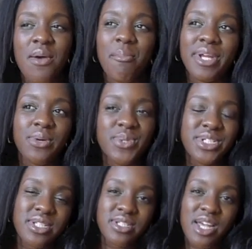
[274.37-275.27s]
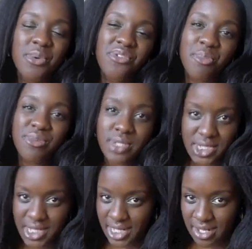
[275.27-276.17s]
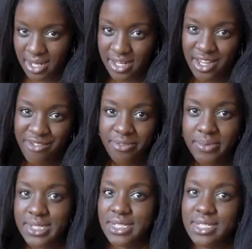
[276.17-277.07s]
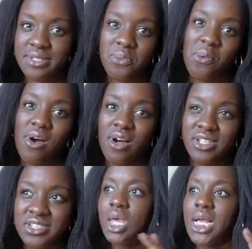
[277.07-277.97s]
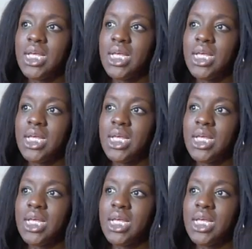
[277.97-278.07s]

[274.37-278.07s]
but I would have appreciated it if it was just washed.